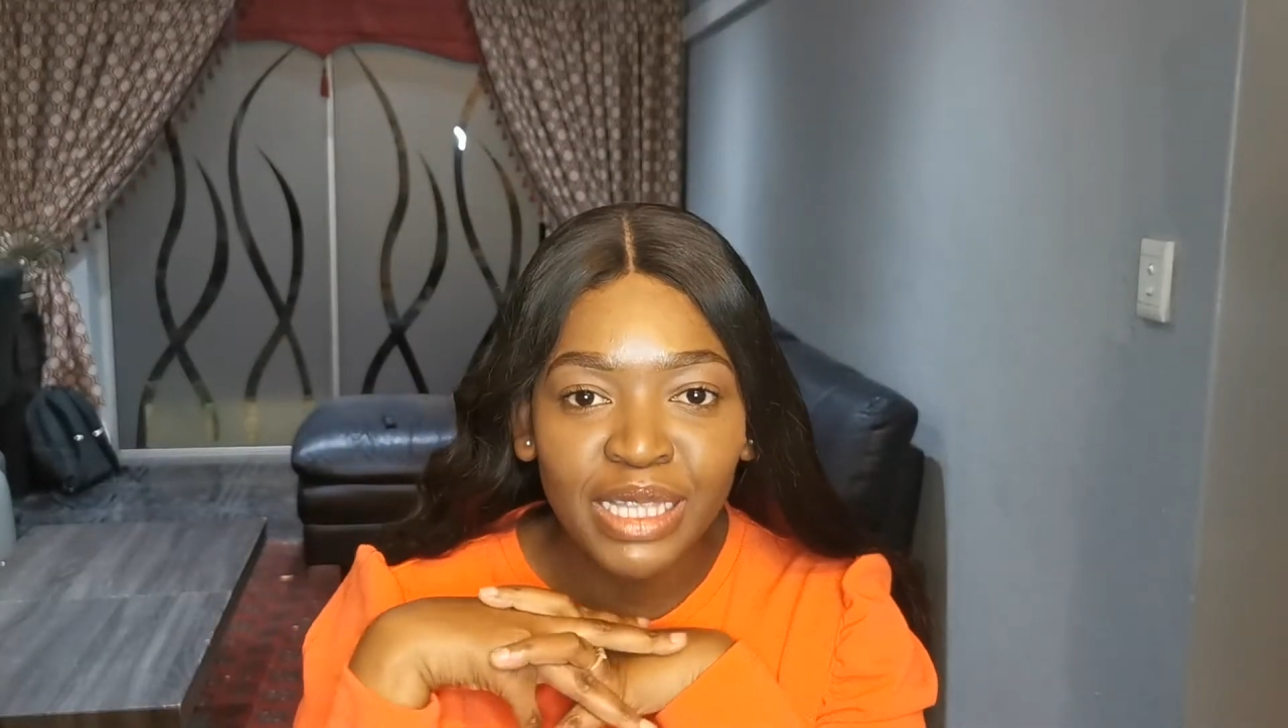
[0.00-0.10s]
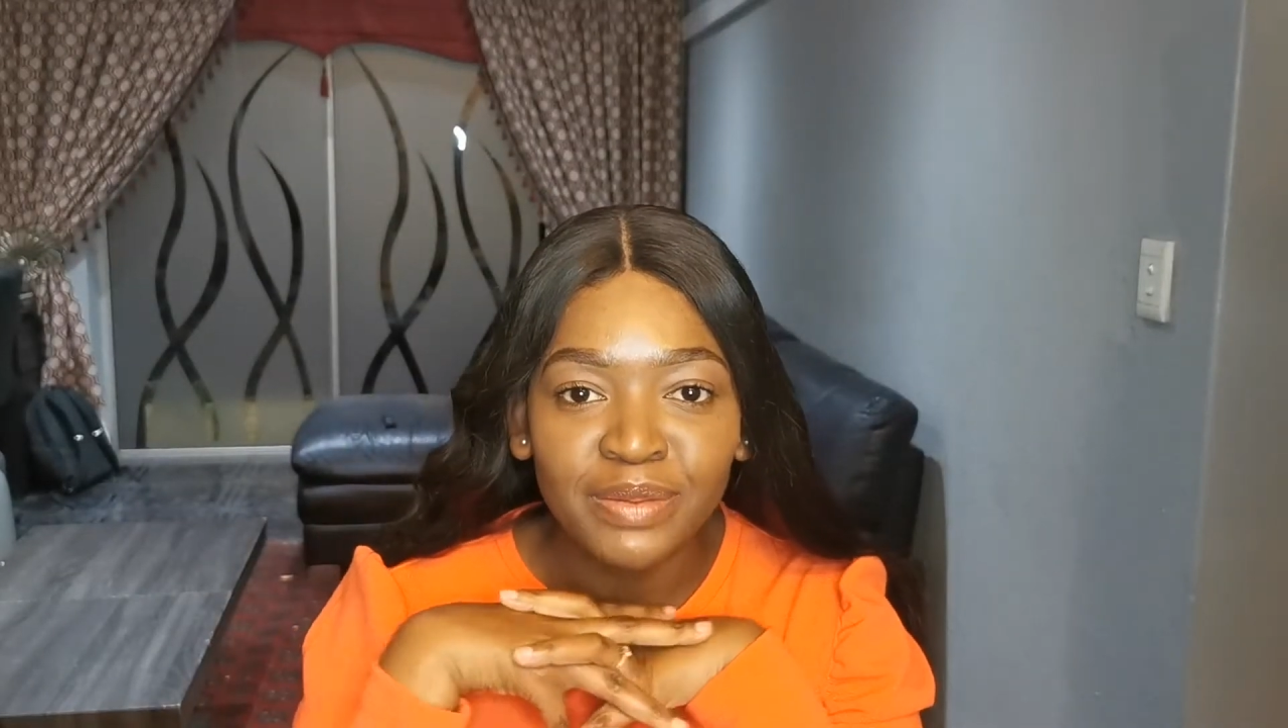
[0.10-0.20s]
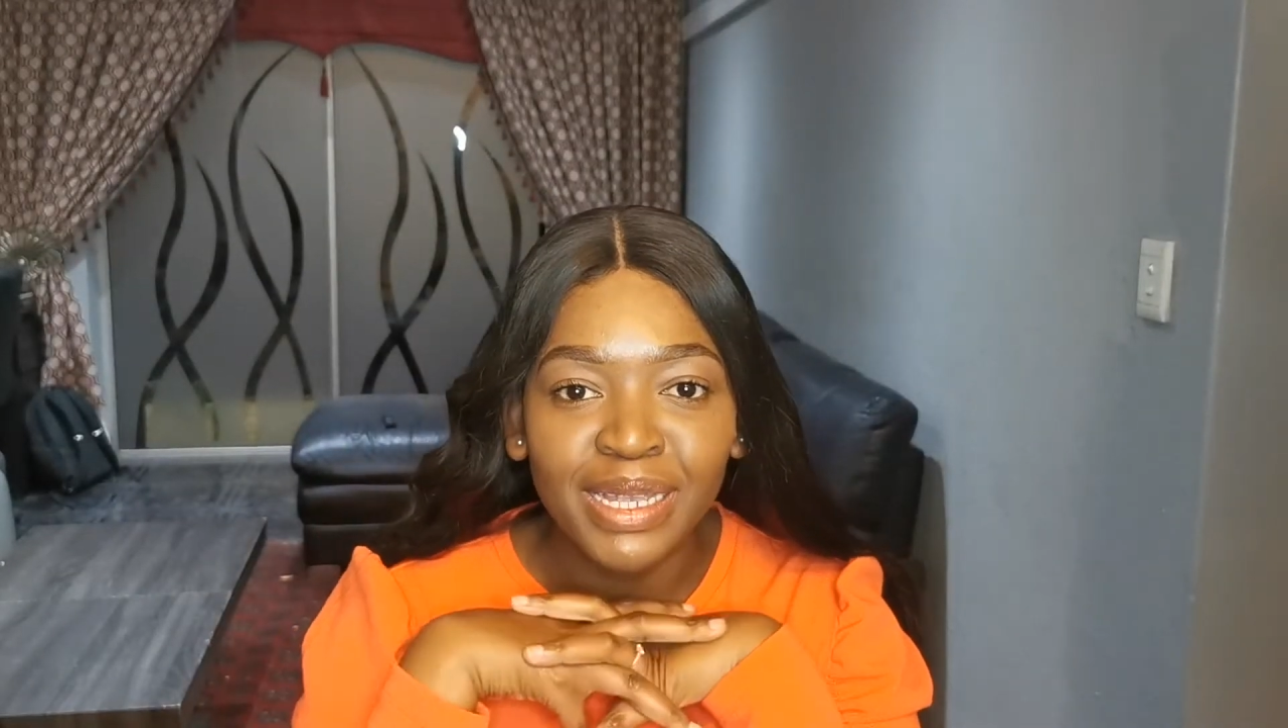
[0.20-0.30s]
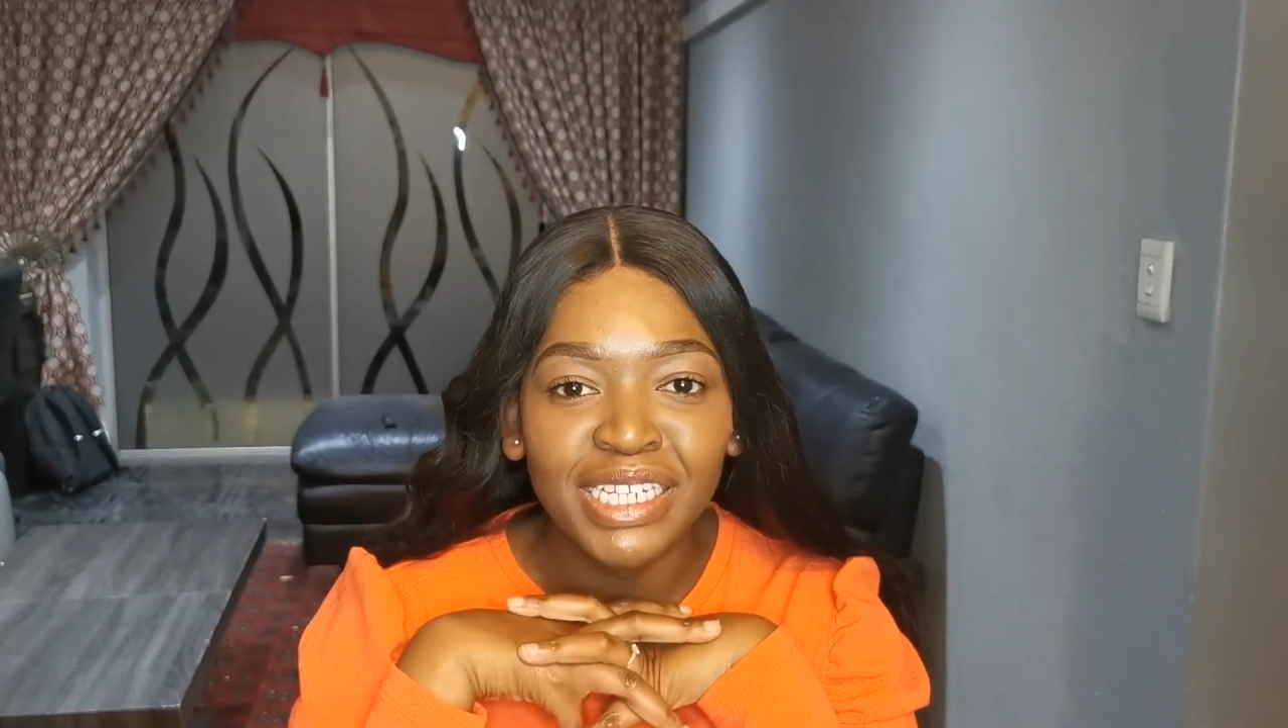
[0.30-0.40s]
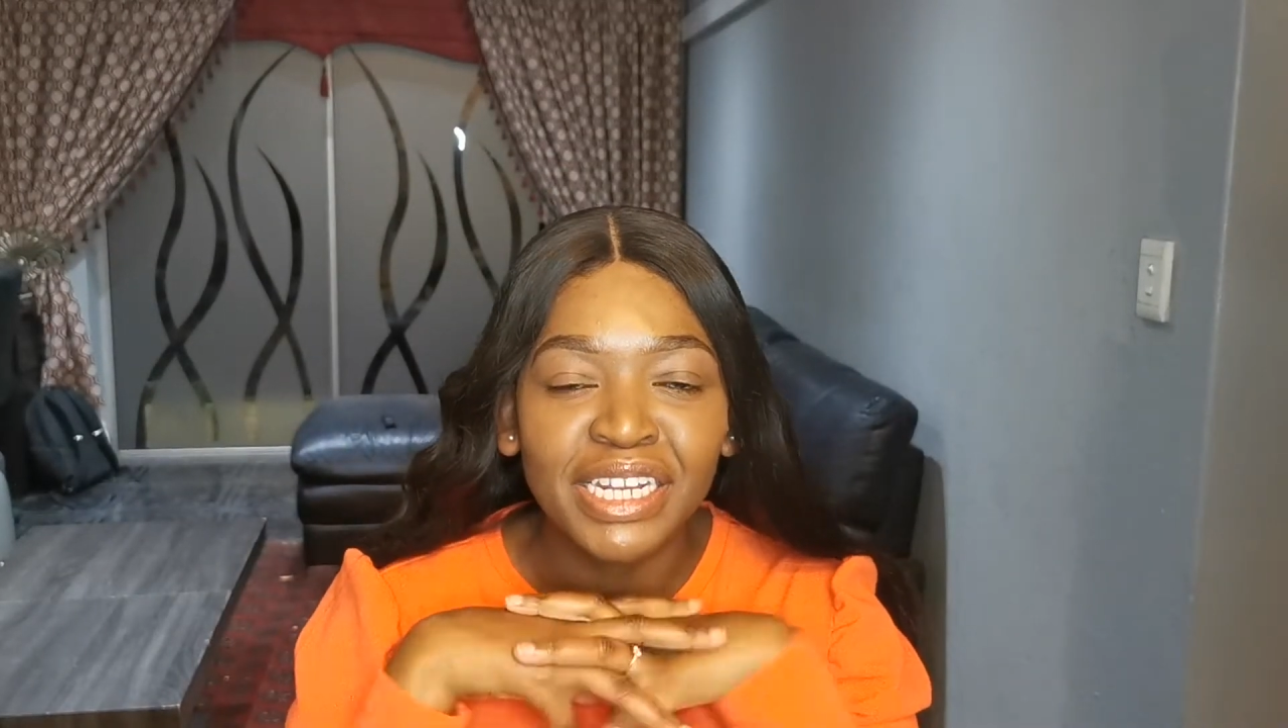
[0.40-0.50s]
back
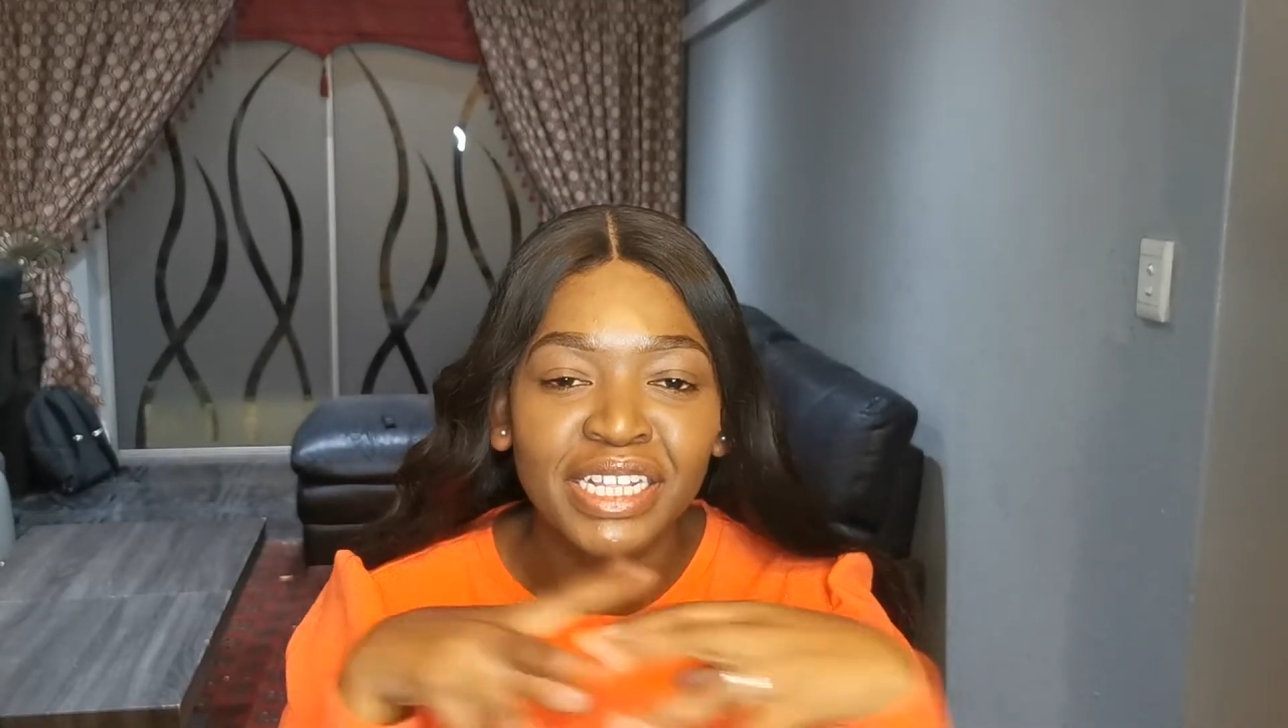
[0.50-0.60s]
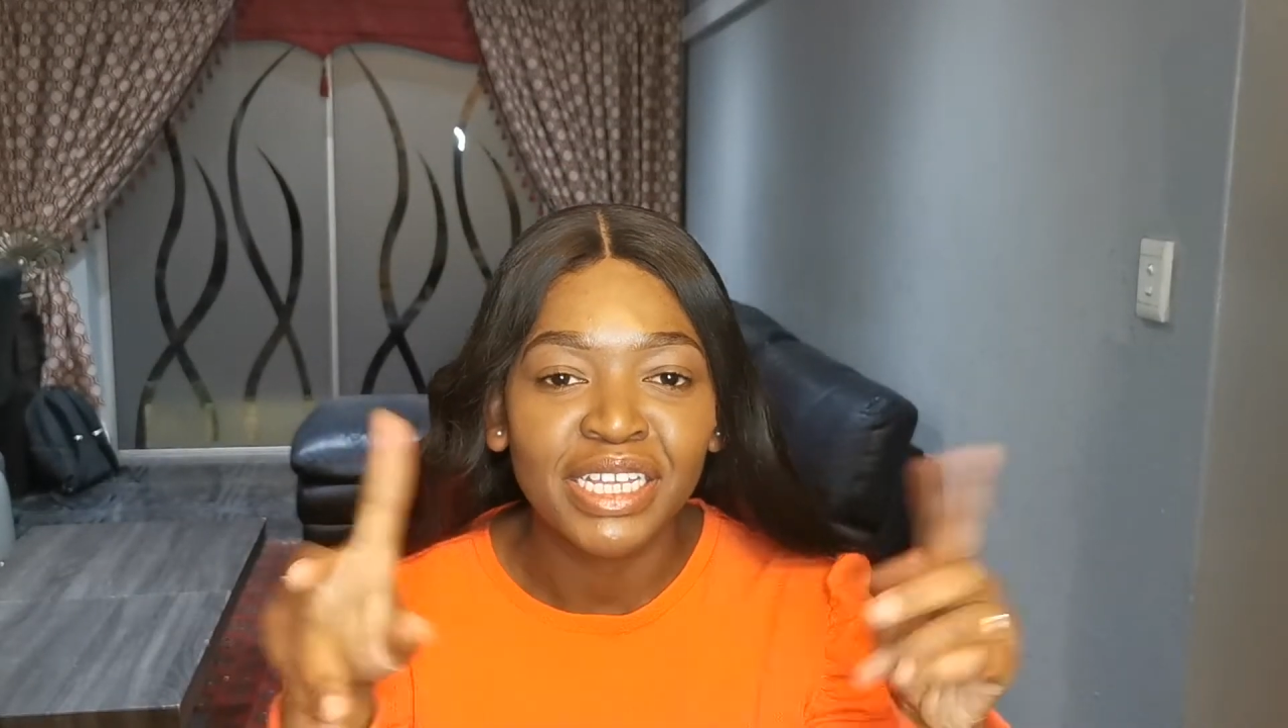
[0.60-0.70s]
to my channel.